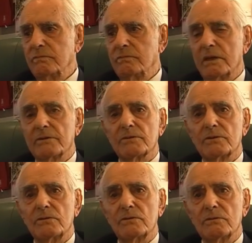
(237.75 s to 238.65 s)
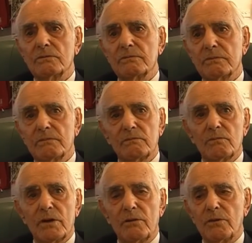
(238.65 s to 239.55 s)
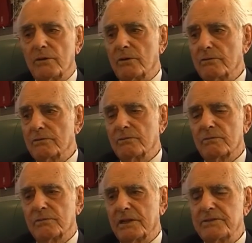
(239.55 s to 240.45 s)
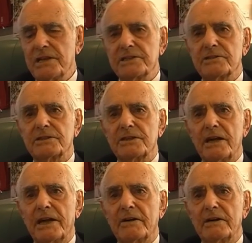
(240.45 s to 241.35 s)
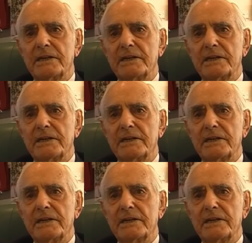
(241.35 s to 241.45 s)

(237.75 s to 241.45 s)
it was all where we were, was just edge of the Sinai